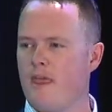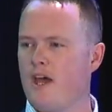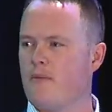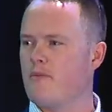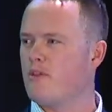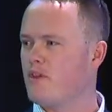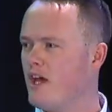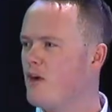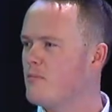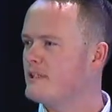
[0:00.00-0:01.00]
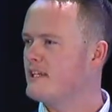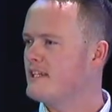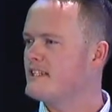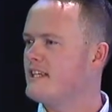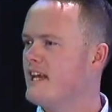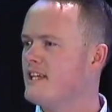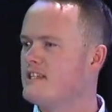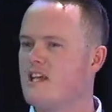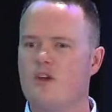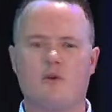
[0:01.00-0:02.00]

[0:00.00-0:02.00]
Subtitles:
that help us understand,